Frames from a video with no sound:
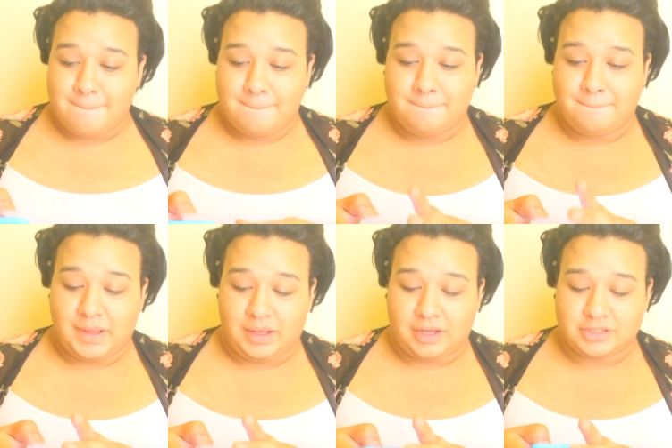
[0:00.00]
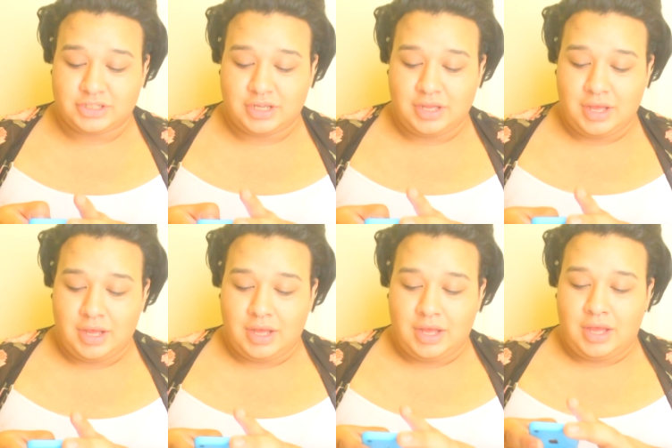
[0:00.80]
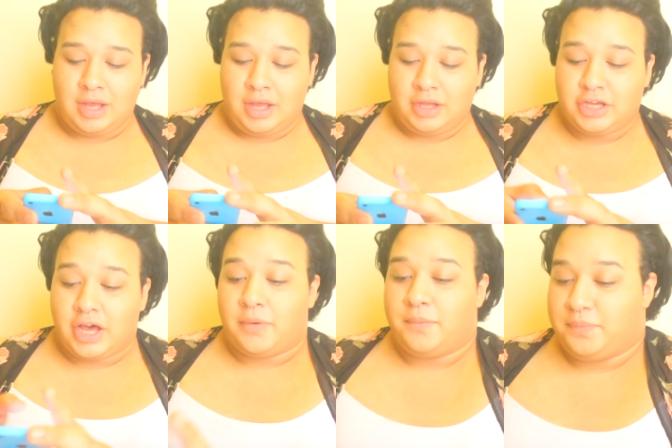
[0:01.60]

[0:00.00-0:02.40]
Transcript: Oh my gosh go.